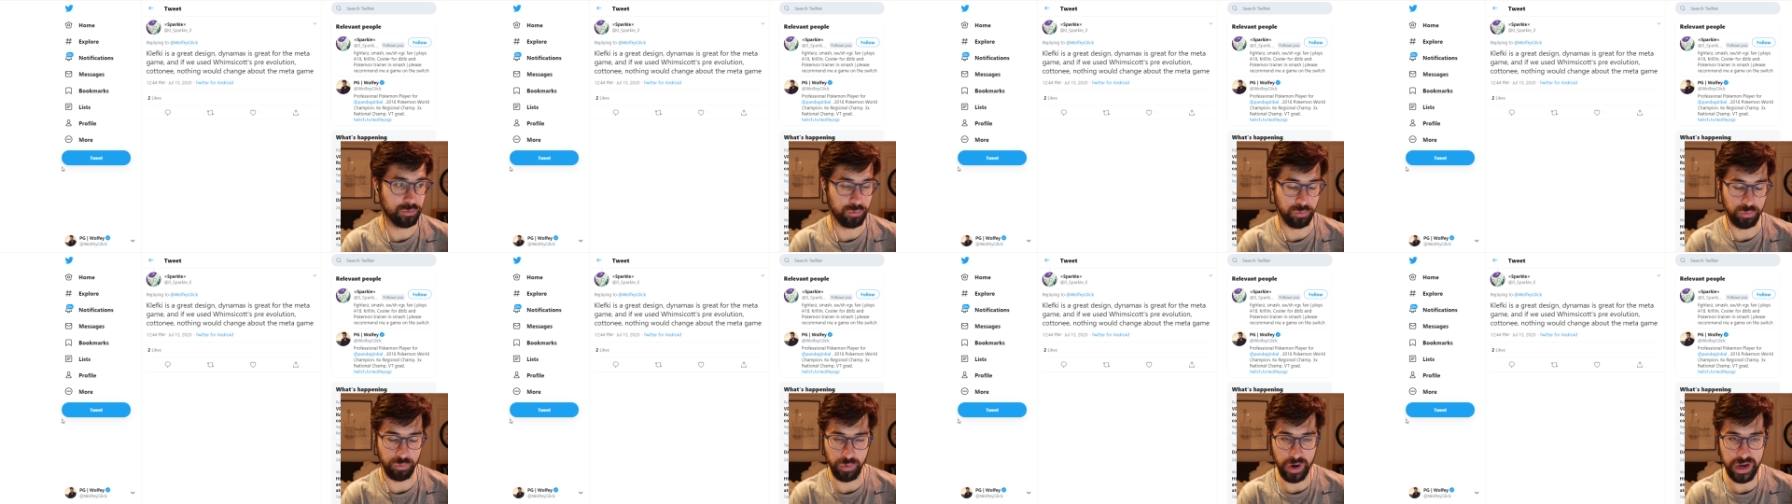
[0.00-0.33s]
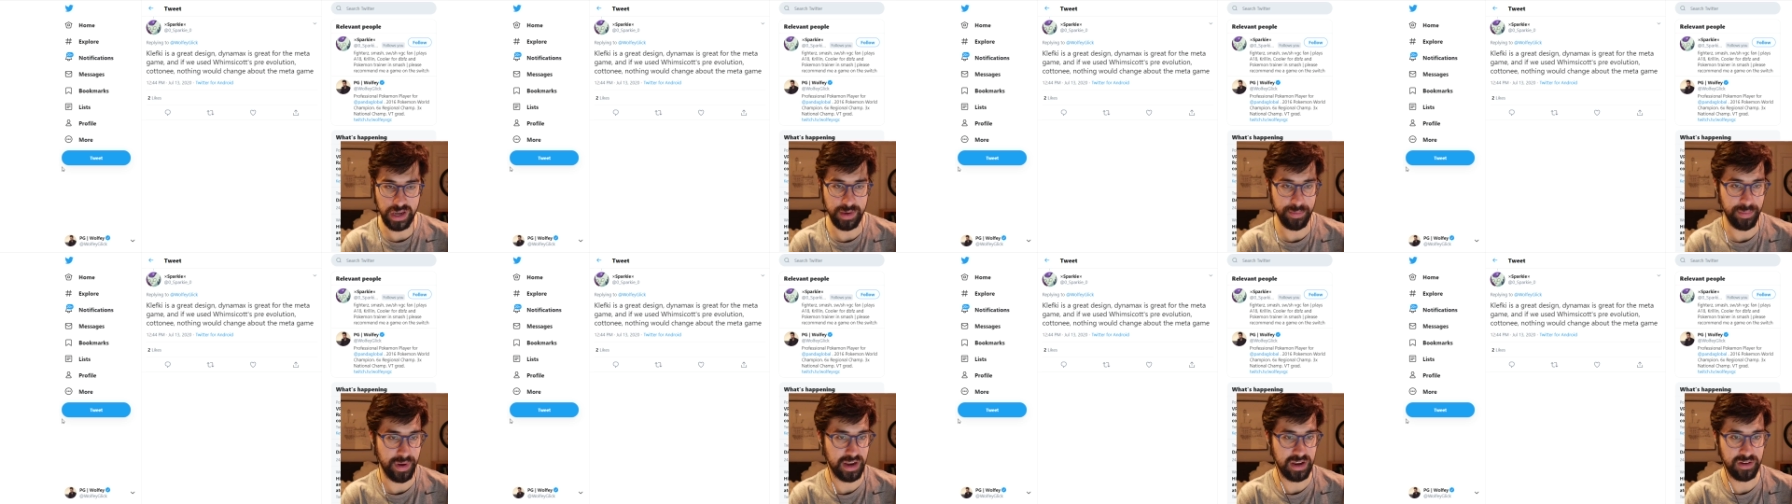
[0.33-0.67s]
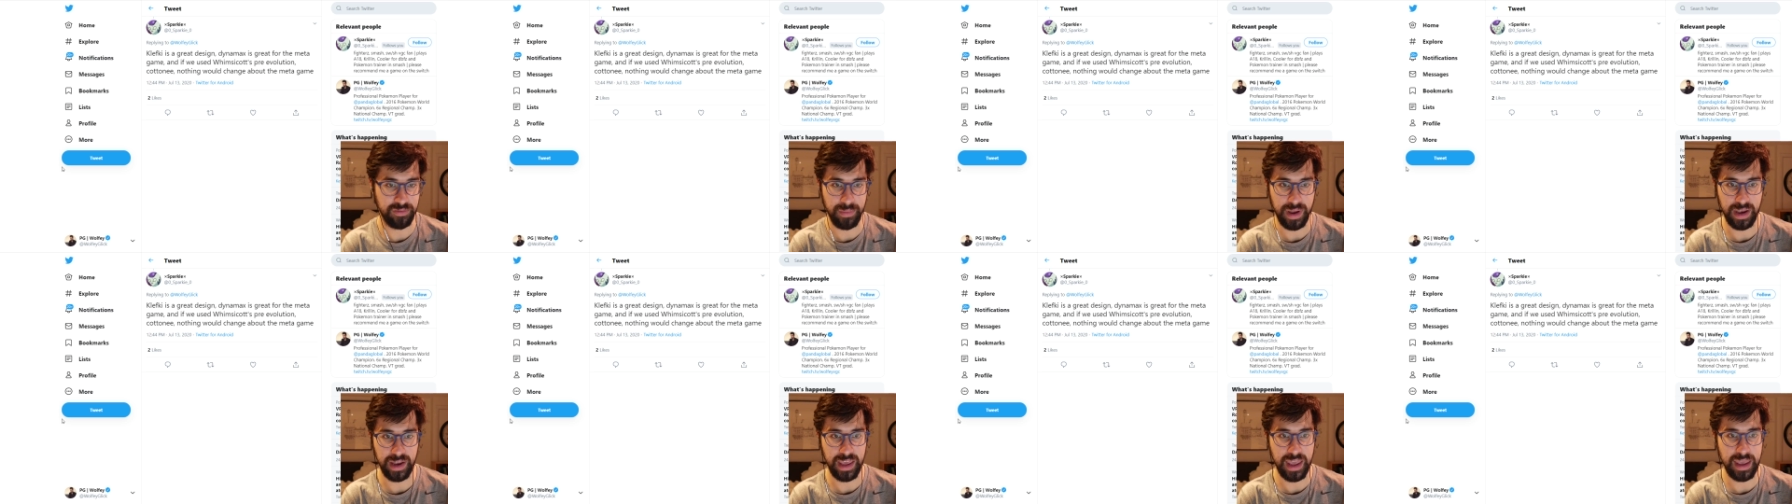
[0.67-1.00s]
Great competitive
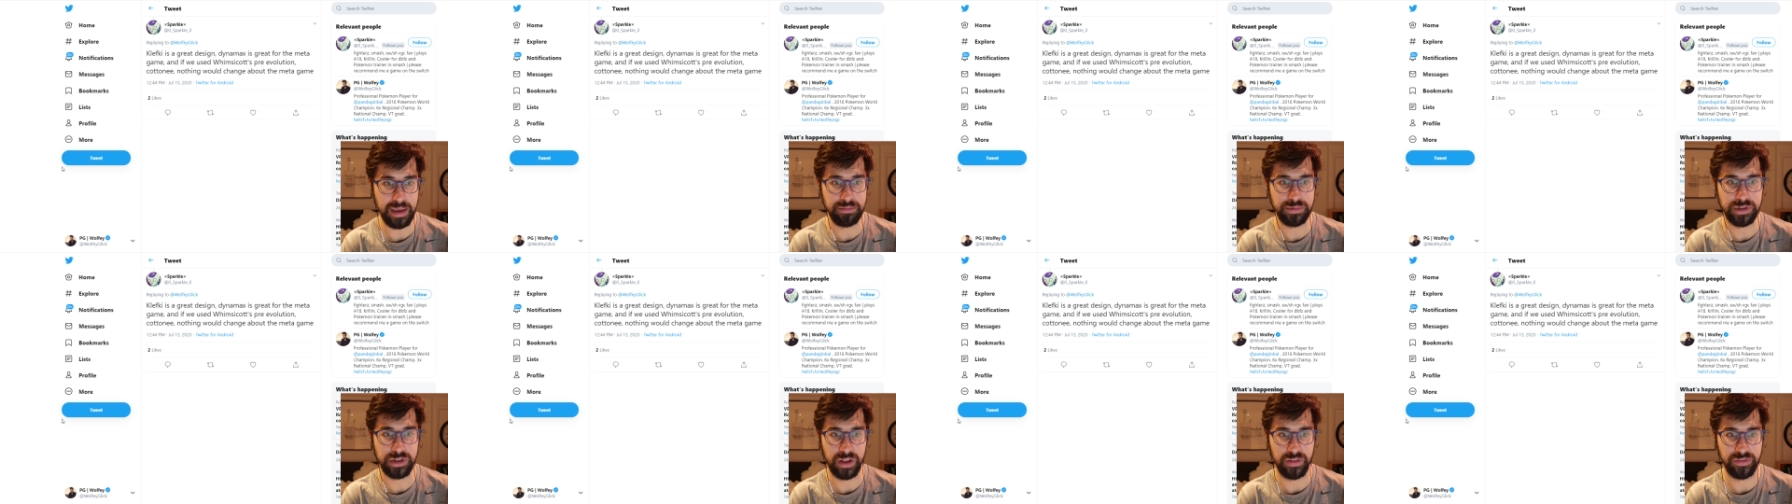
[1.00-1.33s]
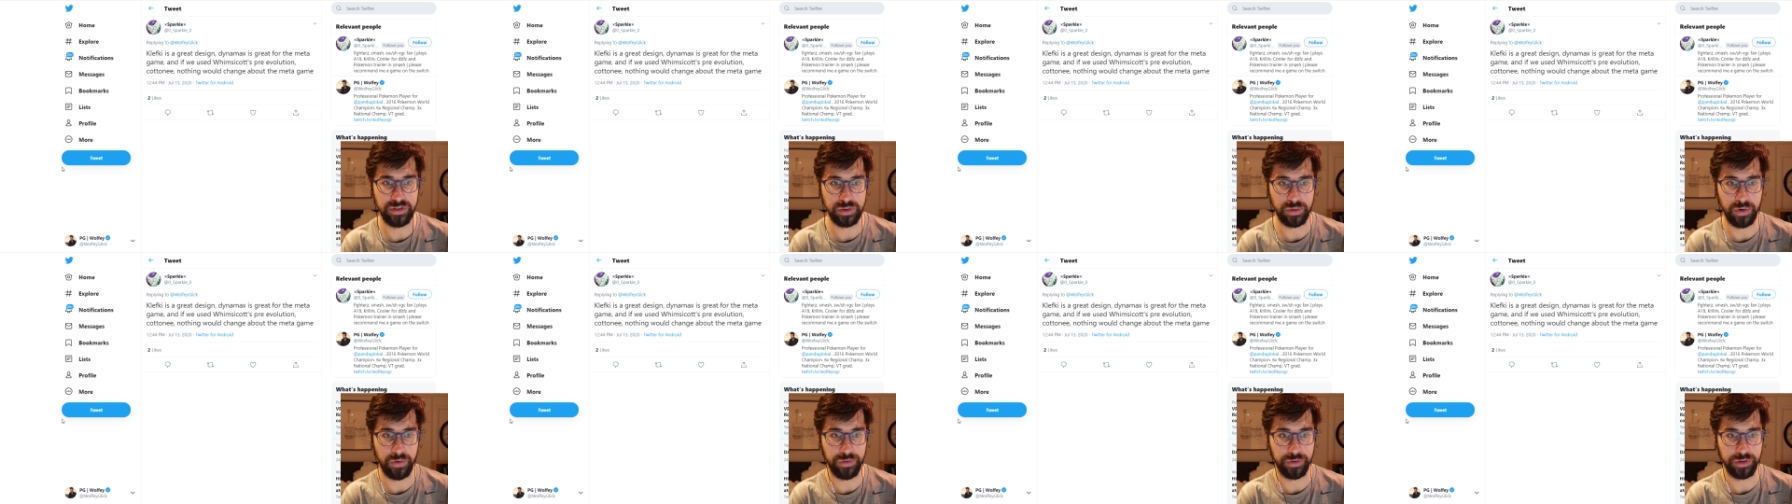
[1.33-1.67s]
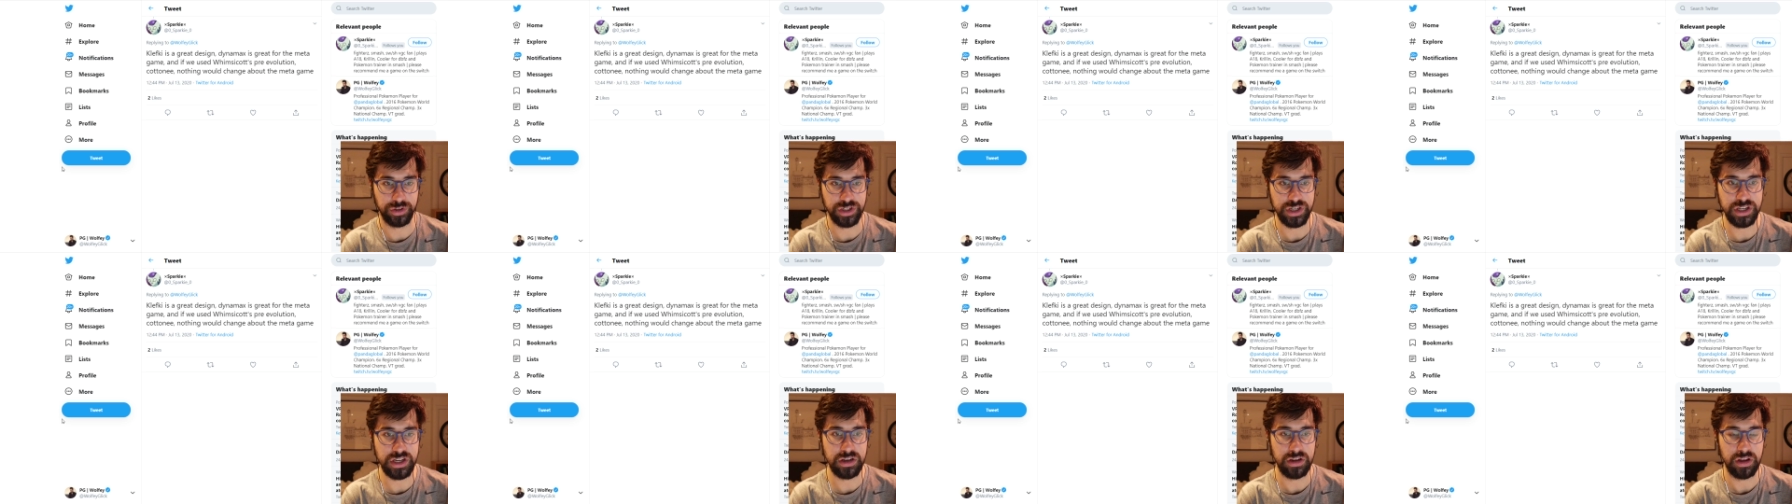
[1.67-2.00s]
metagames, 11, 12,
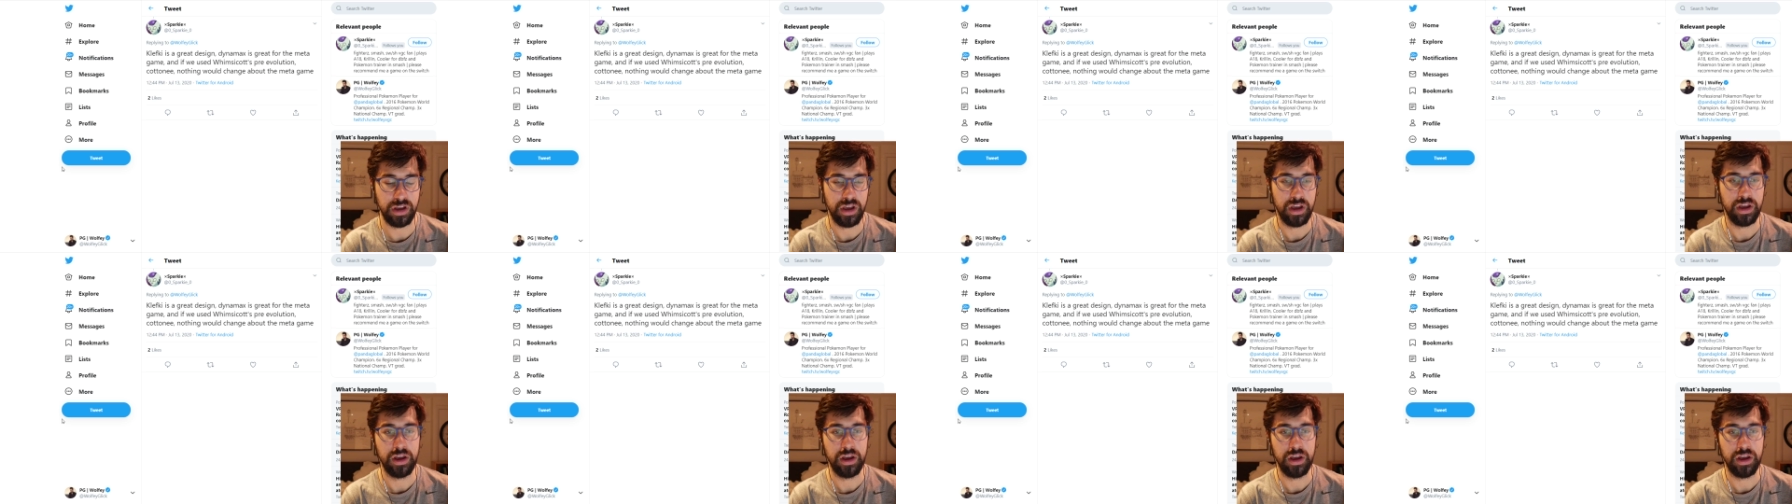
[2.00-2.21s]
13.